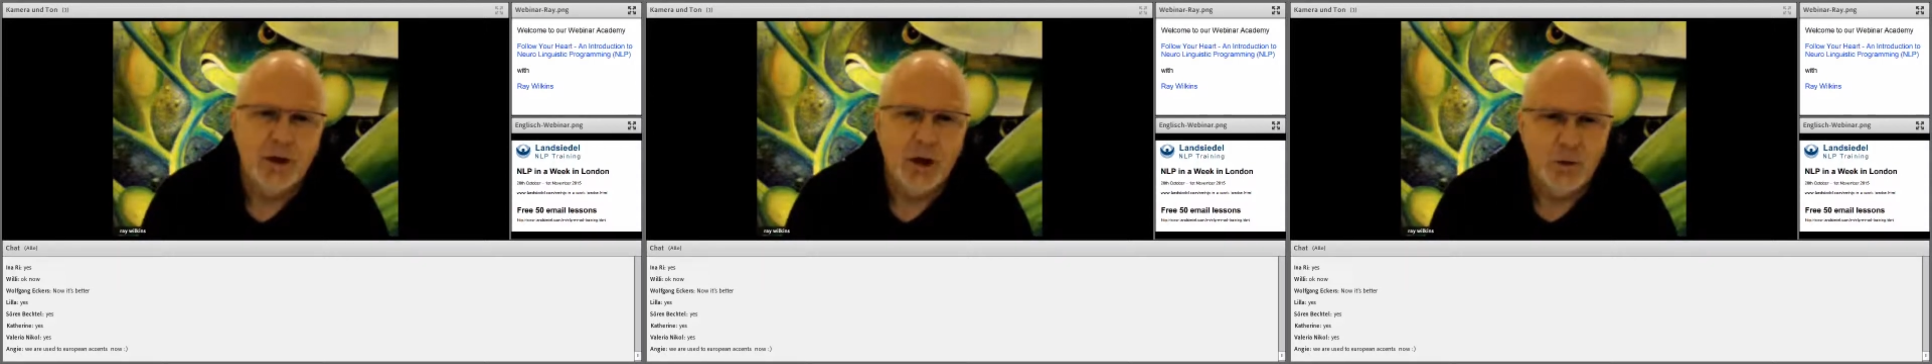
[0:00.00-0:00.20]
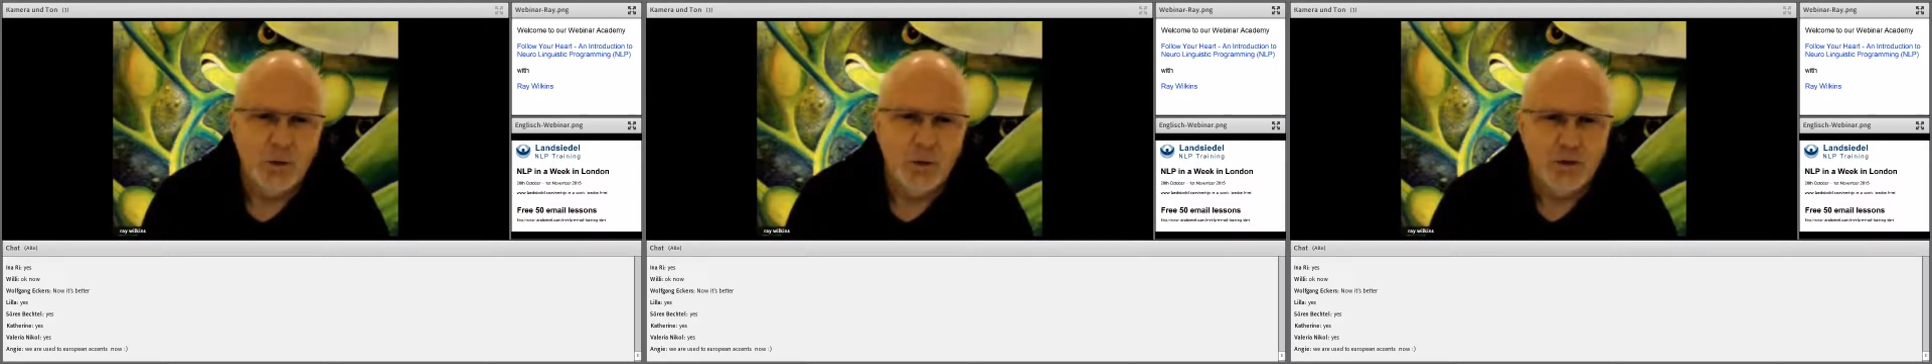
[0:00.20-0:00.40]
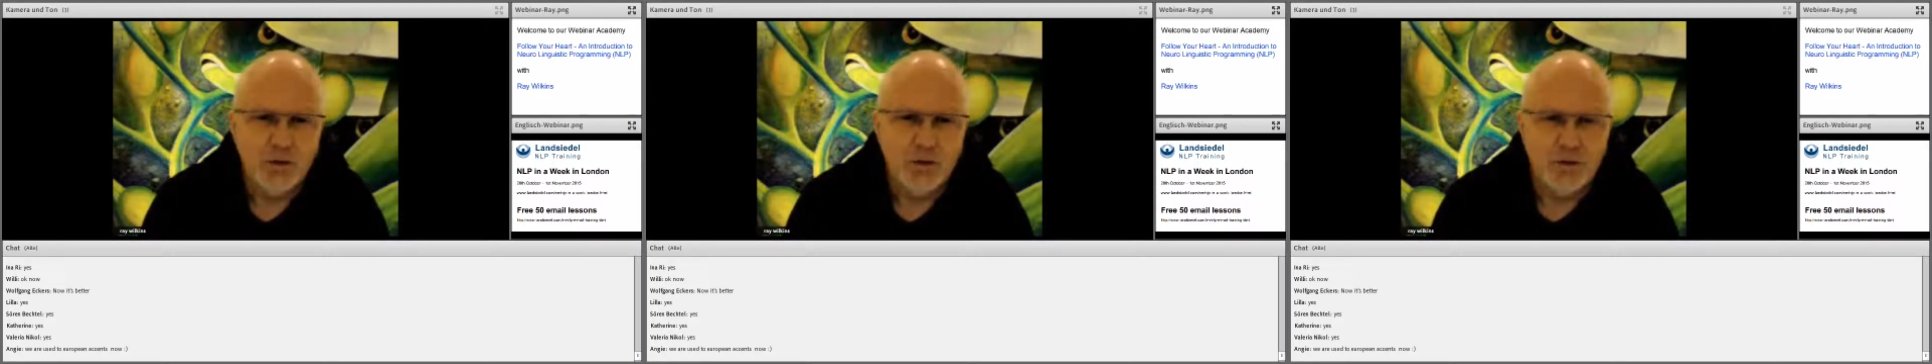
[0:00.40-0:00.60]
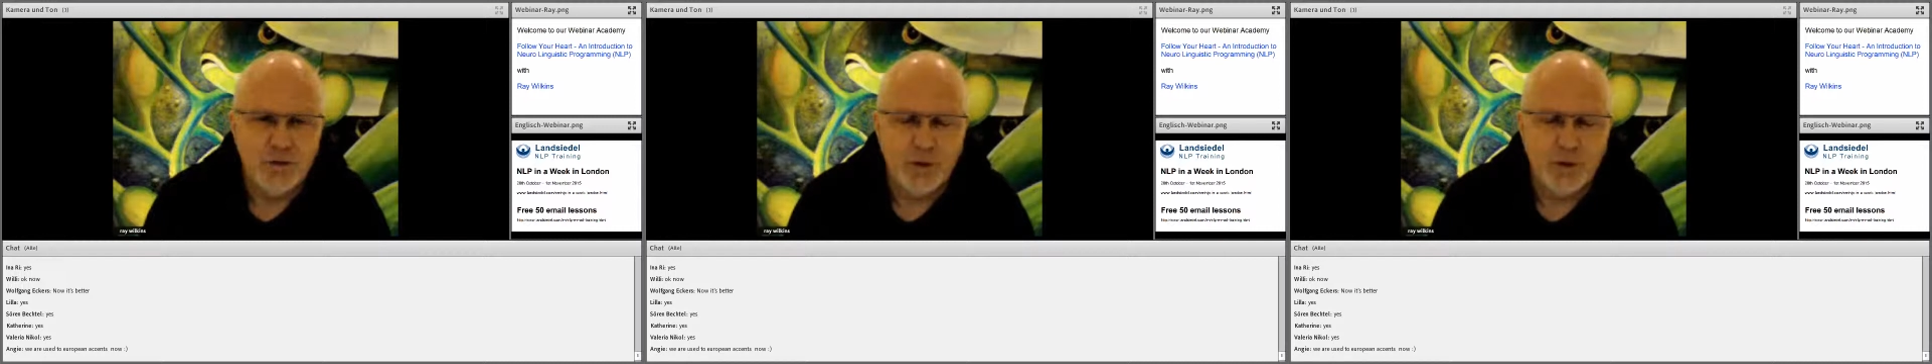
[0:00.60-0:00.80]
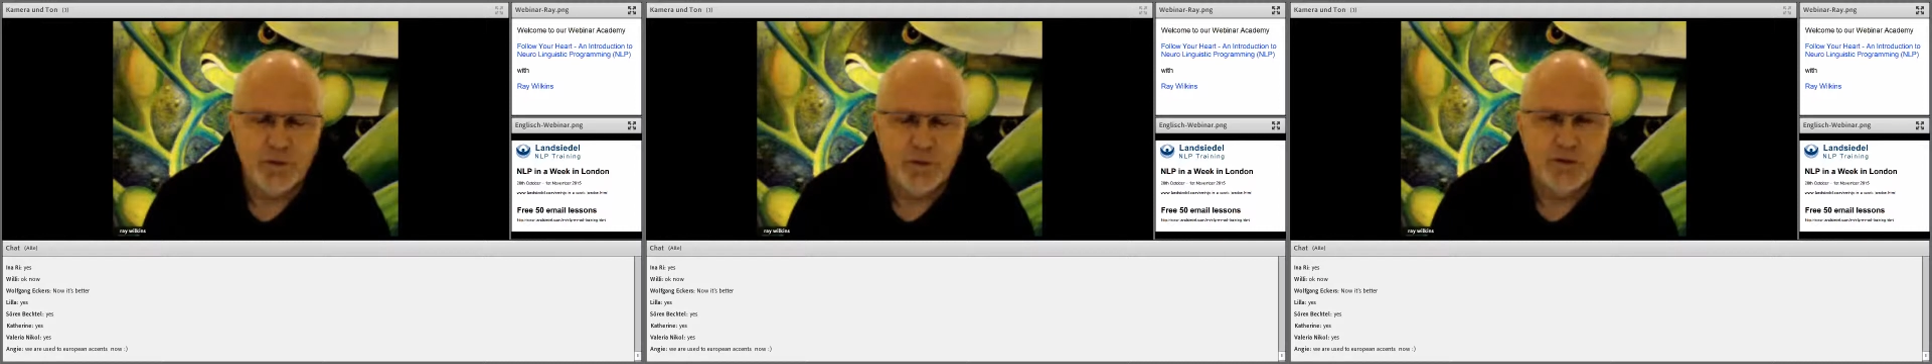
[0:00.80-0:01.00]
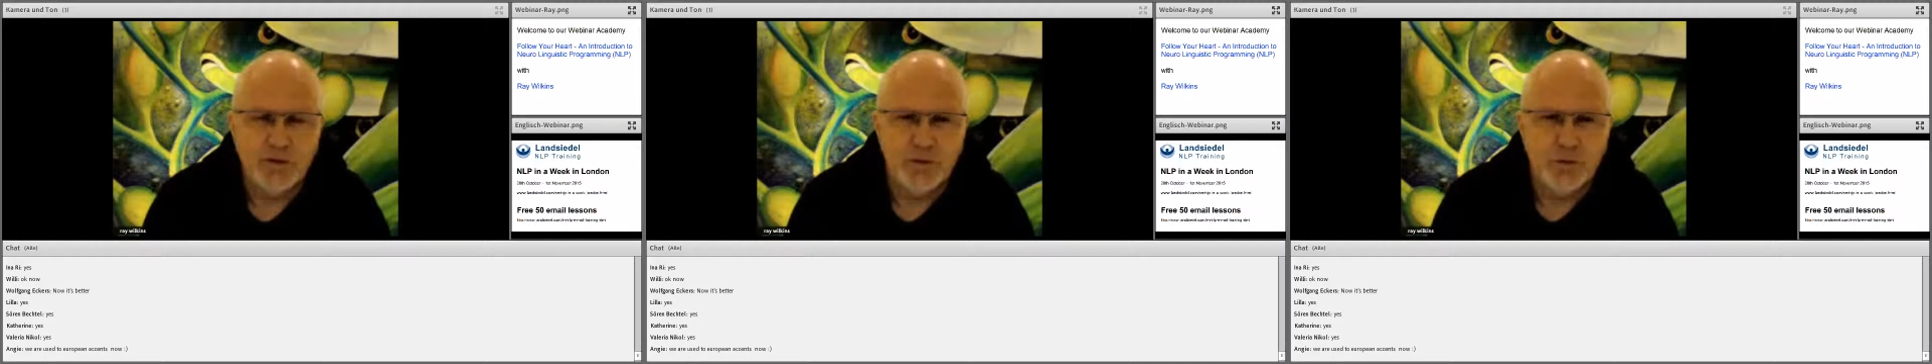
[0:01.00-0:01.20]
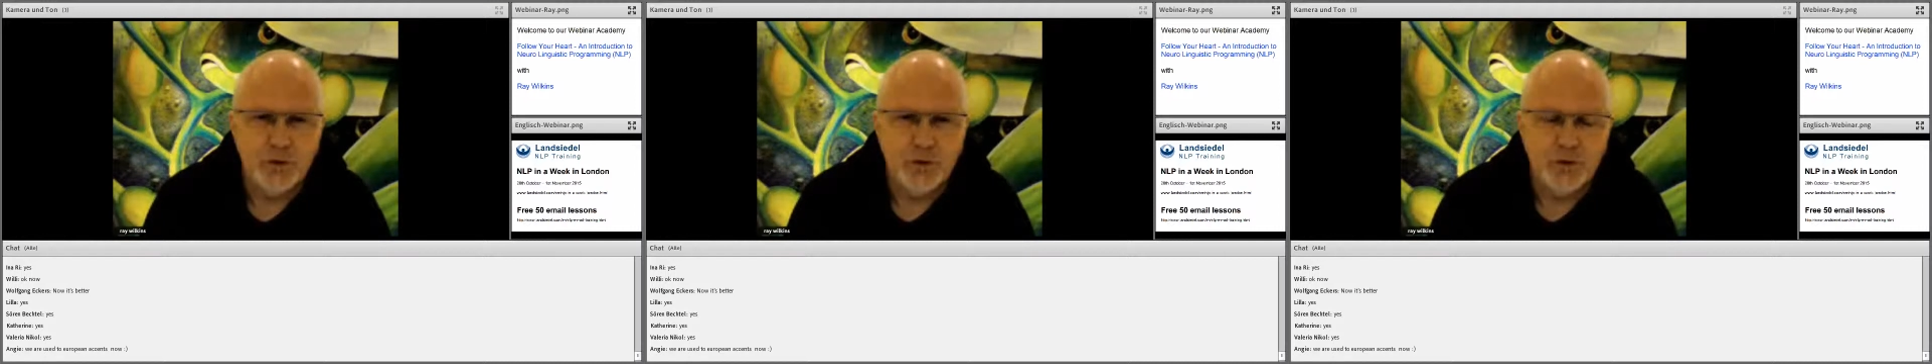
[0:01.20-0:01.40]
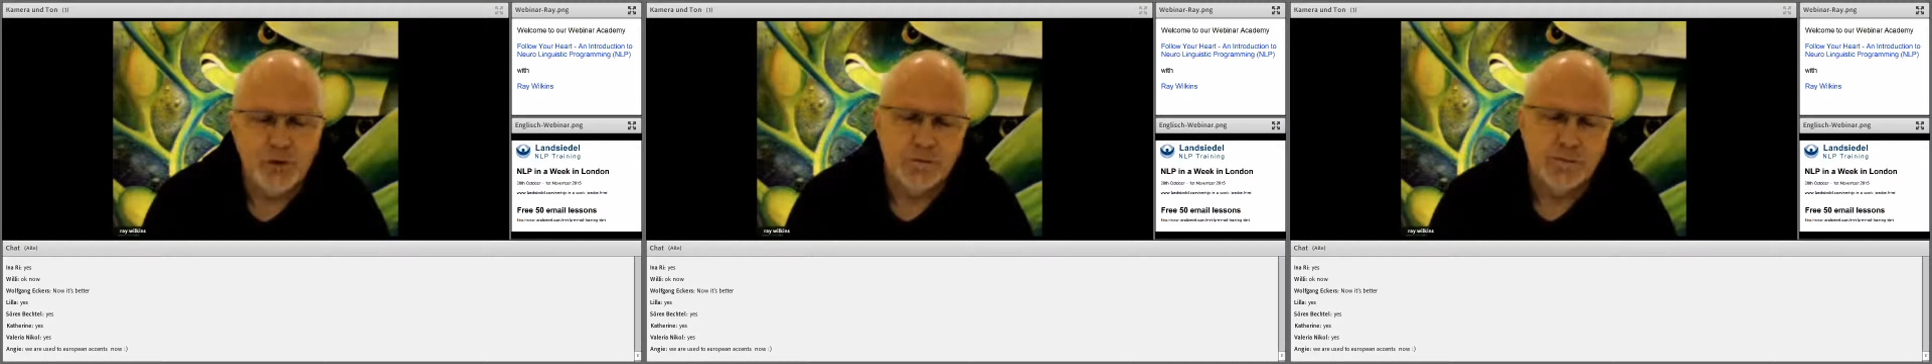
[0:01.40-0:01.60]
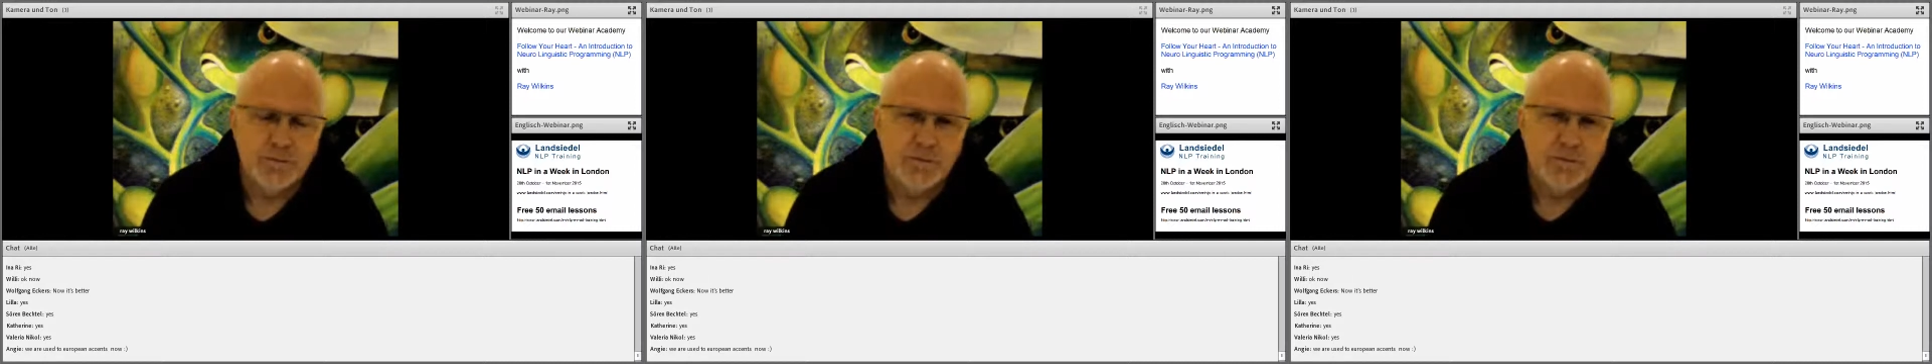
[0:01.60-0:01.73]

I wanted to do something different.